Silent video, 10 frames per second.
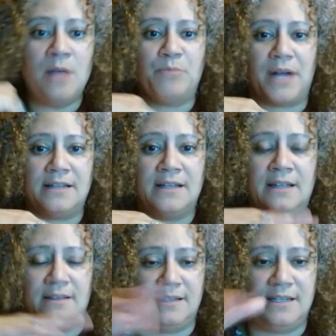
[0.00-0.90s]
But
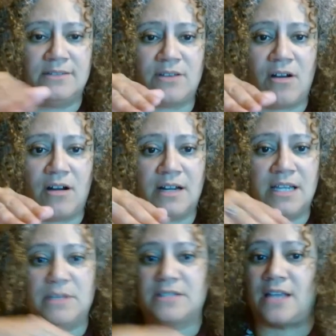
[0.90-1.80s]
these are
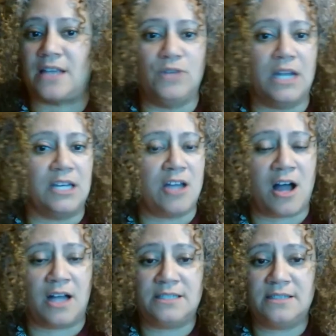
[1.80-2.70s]
emails that you
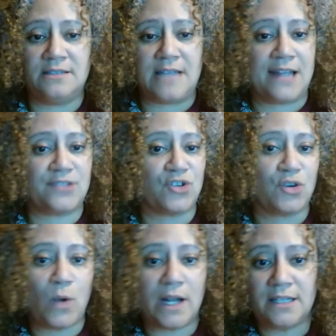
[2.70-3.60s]
cannot answer
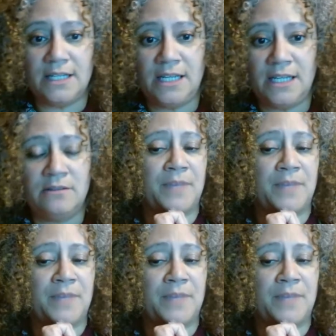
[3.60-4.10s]
quickly,